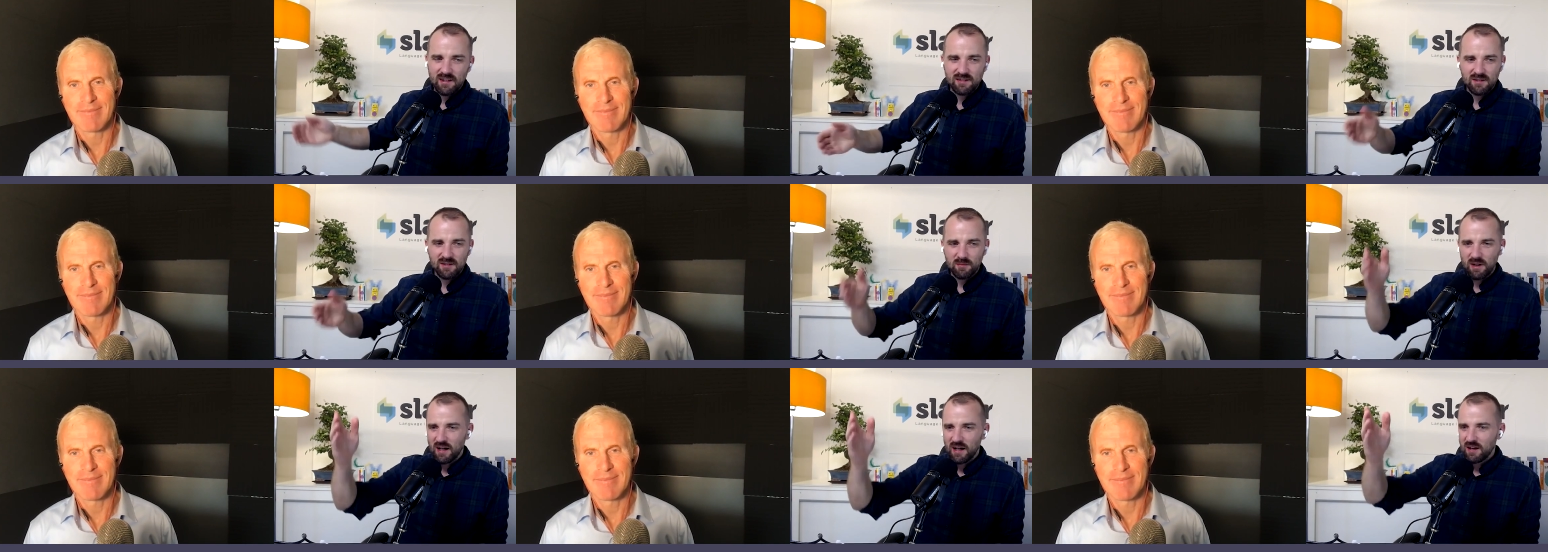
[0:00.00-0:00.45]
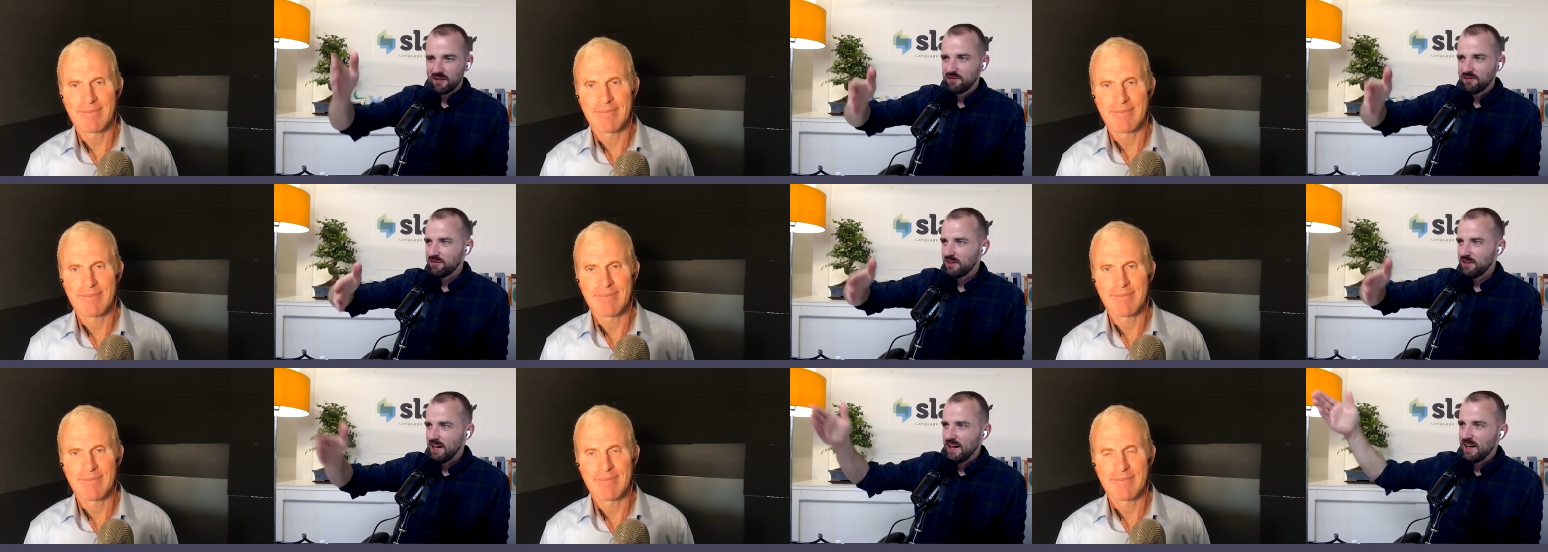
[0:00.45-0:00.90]
Speaker 1: has some kind
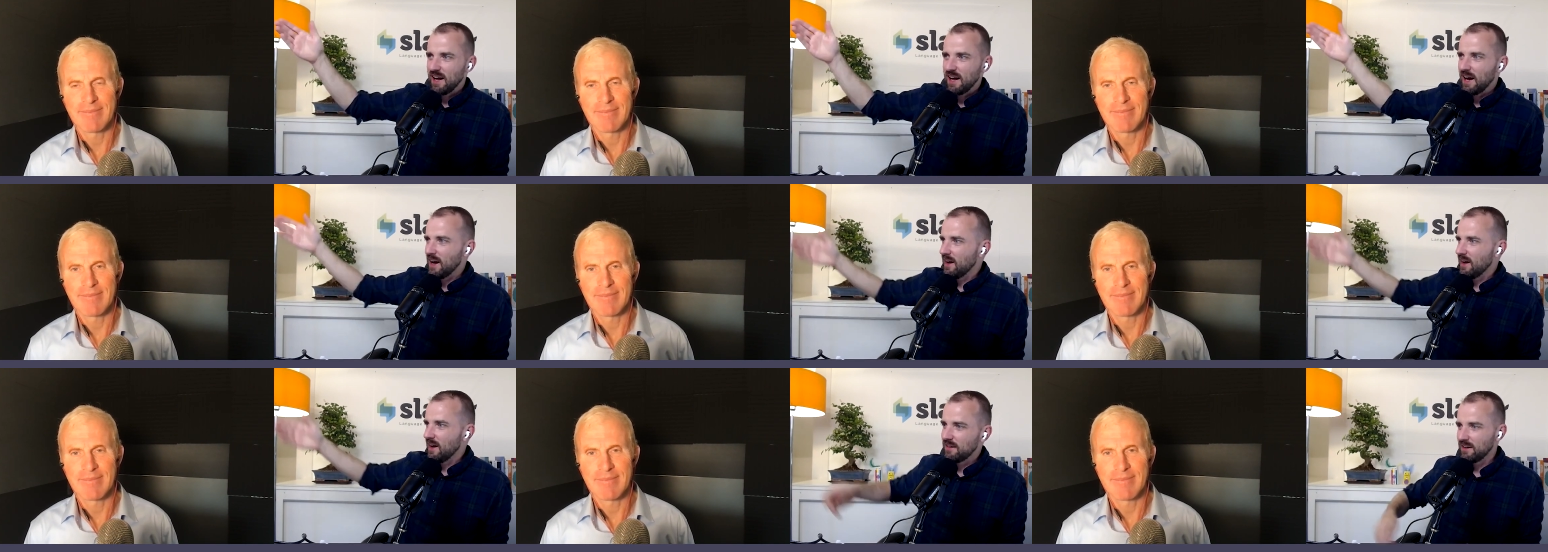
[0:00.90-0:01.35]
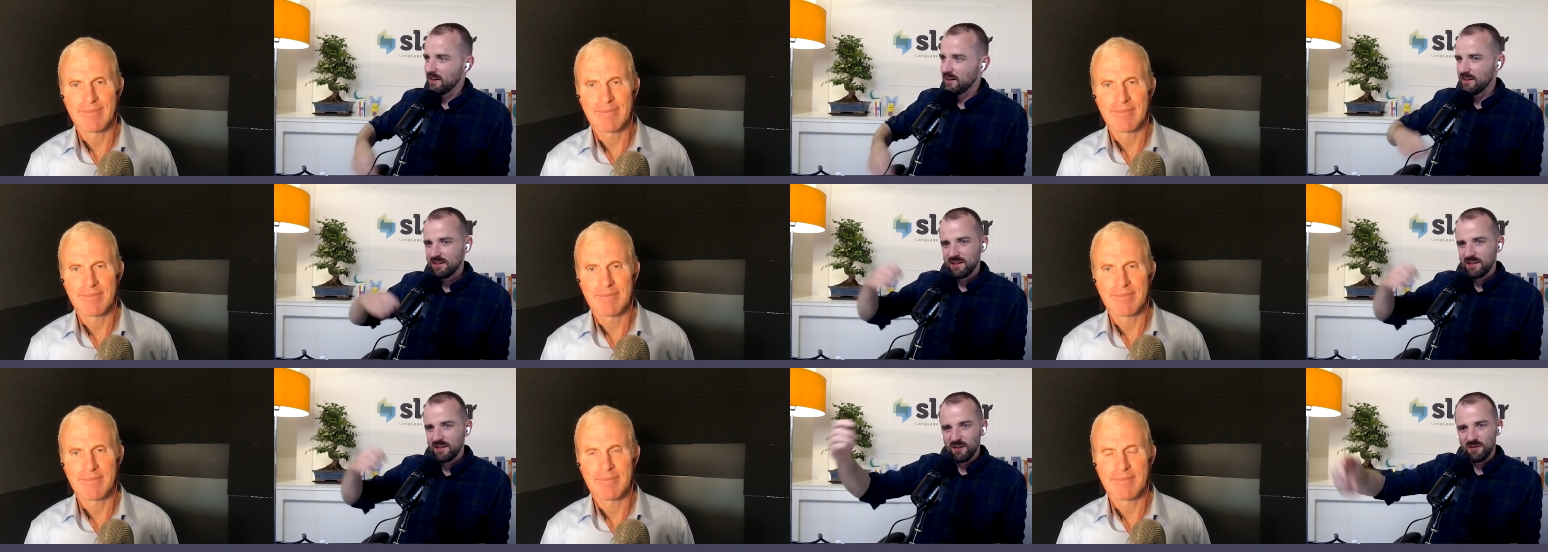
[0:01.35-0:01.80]
of A I that,
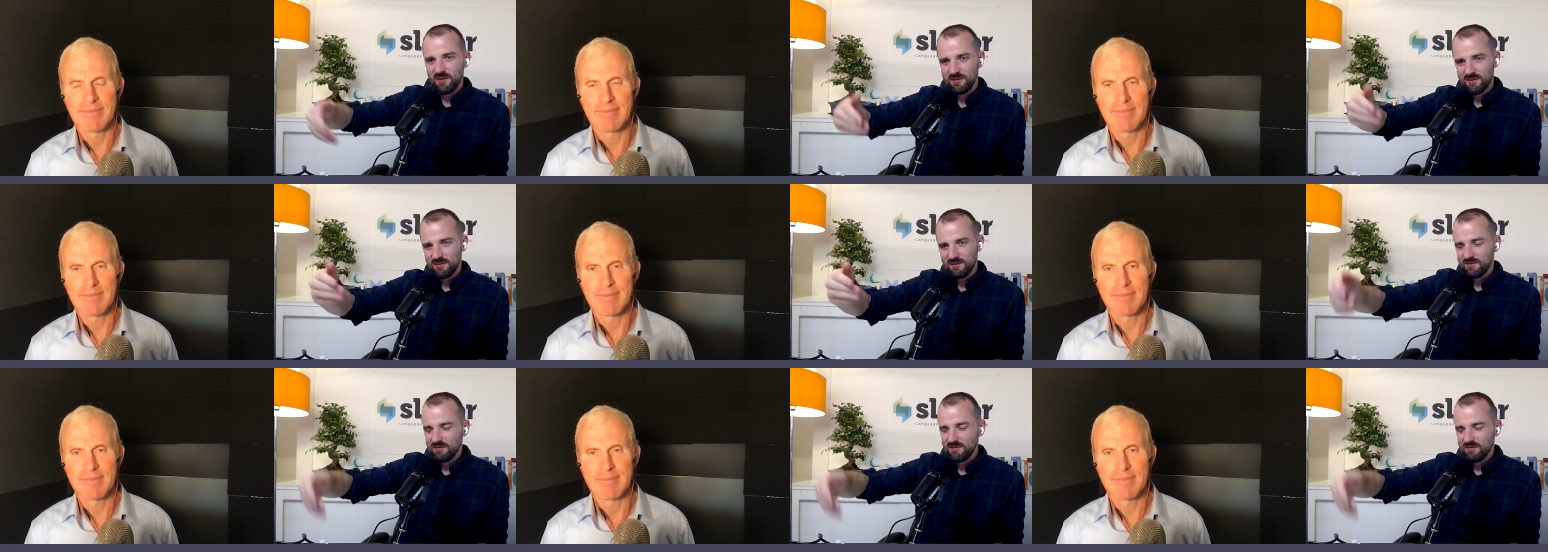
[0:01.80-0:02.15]
you know,